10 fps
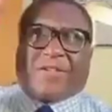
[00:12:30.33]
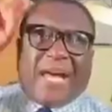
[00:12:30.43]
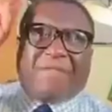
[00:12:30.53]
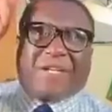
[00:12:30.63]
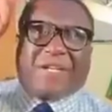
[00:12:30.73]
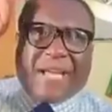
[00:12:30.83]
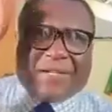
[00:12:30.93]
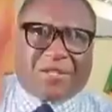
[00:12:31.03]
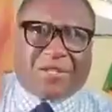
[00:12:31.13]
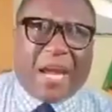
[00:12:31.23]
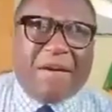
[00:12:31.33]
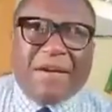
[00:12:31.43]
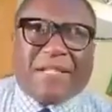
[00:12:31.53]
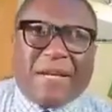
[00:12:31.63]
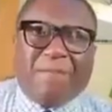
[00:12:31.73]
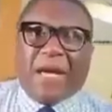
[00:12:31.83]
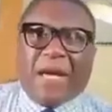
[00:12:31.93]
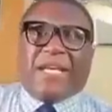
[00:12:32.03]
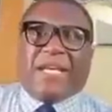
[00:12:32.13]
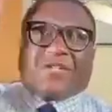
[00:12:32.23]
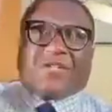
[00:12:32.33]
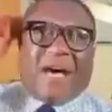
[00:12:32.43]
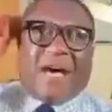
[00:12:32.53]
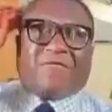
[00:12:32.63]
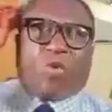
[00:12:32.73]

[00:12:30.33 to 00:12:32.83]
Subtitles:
have the dexterity. He doesn't have the